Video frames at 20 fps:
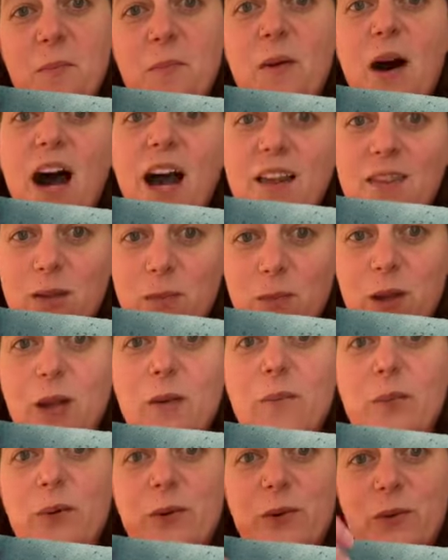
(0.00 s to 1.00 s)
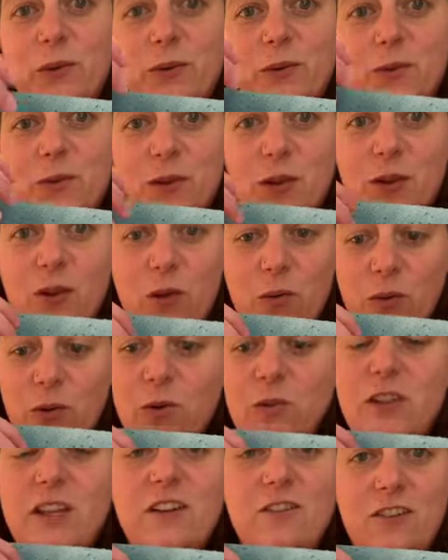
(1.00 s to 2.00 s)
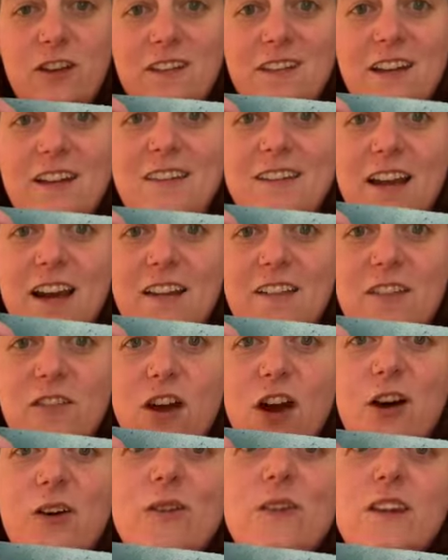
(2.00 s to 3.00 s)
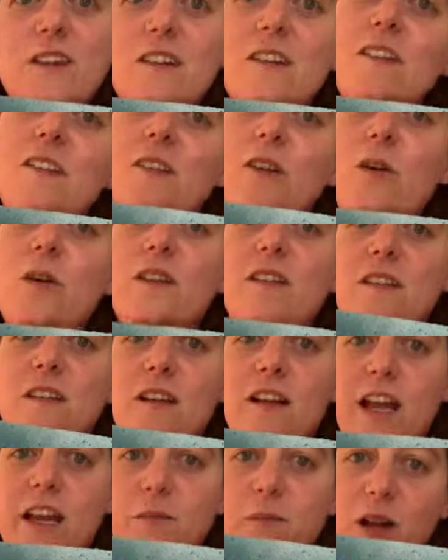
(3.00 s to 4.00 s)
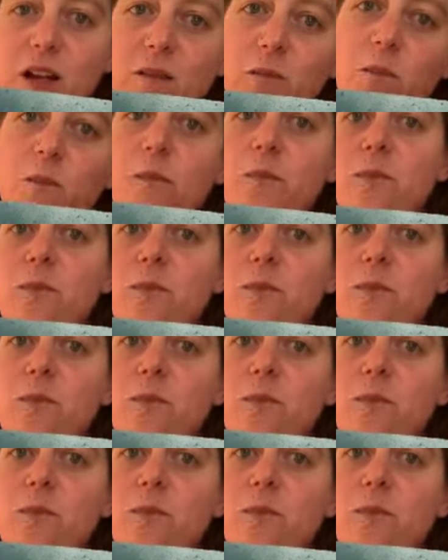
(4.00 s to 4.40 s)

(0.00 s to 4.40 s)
by the people you know who lived in these kinds of houses and so it's like my